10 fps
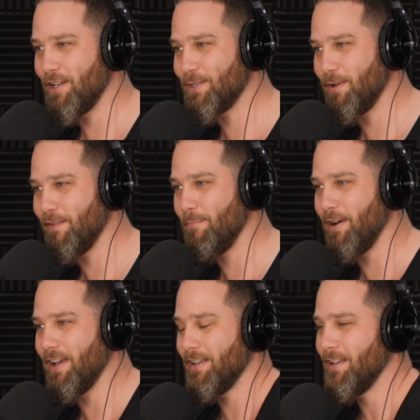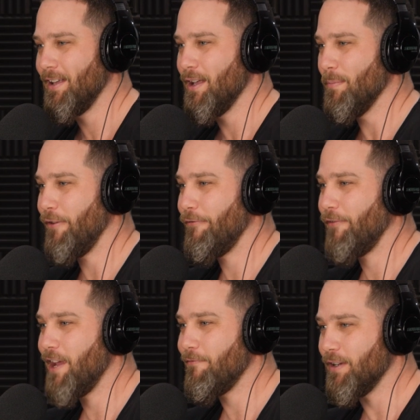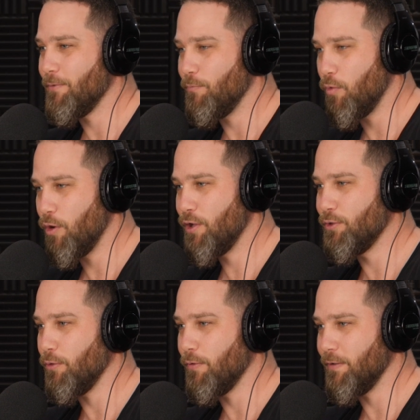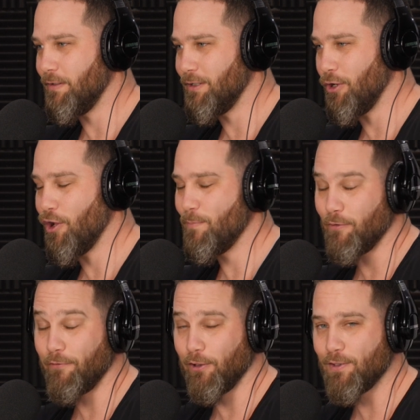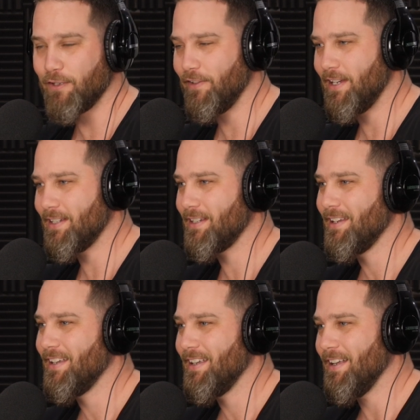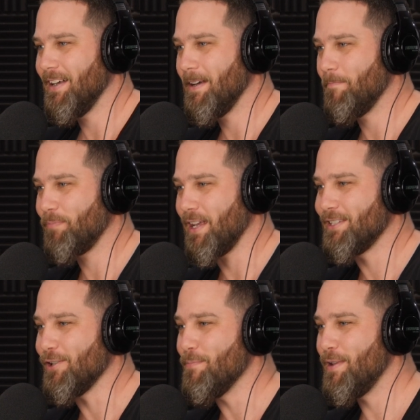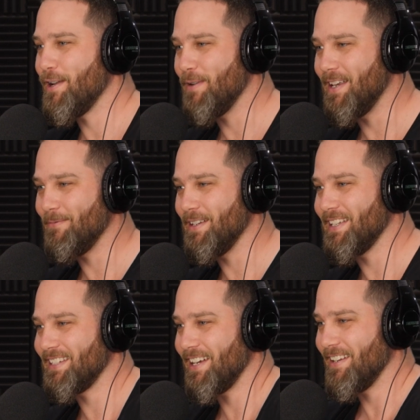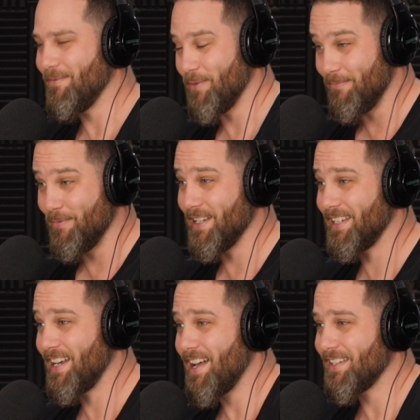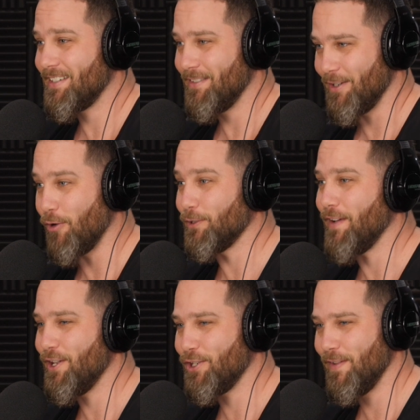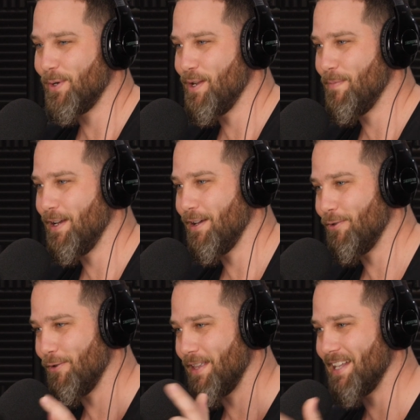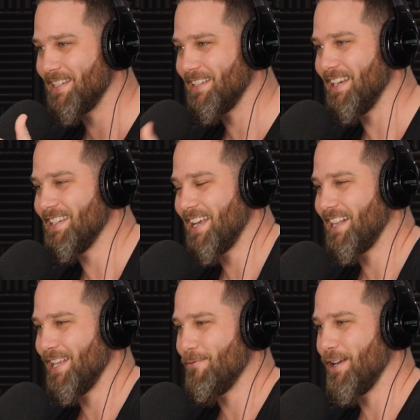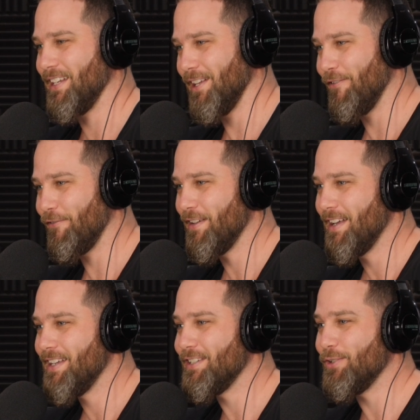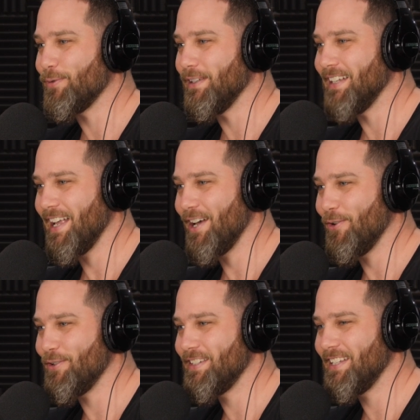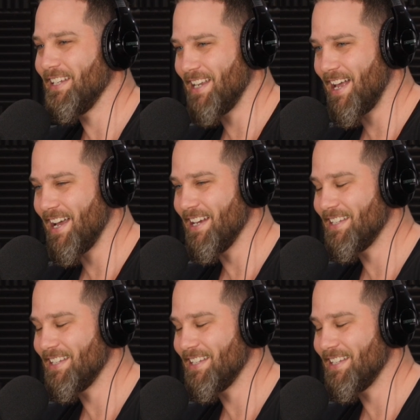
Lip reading: It's one of my favorite words or terms or philosophies. And so the minute we discussed the cultivation of equanimity, I thought that's exactly what I'd love to drill down on today.